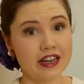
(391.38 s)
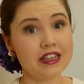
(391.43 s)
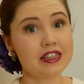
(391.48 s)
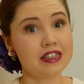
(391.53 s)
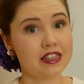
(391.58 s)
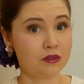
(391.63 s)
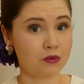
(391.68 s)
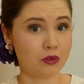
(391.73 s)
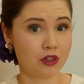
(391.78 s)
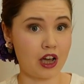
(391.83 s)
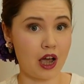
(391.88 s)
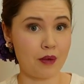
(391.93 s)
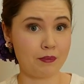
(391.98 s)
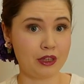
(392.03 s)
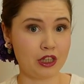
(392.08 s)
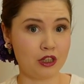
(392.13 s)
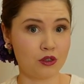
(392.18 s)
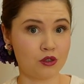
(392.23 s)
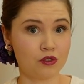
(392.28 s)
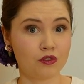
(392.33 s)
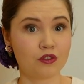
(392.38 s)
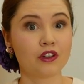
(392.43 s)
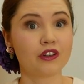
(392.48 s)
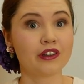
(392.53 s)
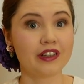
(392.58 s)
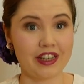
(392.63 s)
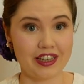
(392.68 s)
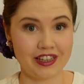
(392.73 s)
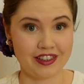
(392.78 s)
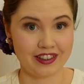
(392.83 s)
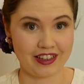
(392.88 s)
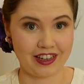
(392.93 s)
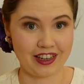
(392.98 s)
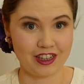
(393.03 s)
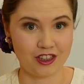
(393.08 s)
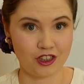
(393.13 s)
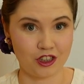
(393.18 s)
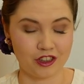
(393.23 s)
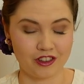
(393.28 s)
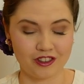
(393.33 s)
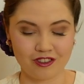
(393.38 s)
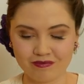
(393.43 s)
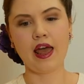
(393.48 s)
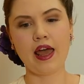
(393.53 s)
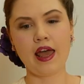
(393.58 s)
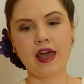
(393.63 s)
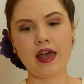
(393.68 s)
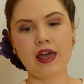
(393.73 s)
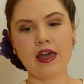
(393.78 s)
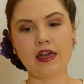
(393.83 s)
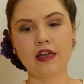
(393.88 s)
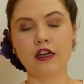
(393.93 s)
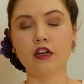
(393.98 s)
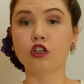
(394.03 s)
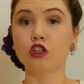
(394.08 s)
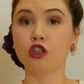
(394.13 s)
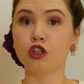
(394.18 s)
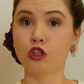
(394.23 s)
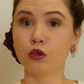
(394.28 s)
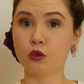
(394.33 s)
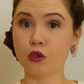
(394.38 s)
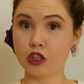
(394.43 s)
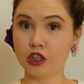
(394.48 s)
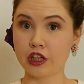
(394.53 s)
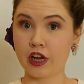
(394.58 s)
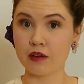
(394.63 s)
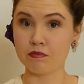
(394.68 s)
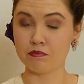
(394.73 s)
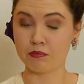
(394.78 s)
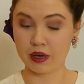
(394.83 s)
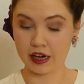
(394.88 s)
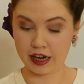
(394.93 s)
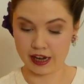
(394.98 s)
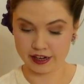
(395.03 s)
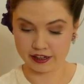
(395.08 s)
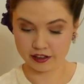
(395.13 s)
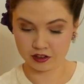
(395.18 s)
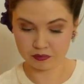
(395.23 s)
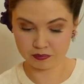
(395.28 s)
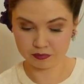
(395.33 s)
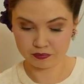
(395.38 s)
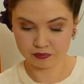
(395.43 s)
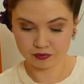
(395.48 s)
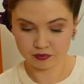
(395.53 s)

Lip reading: least it will come in useful in the kitchen. A Sureshape plane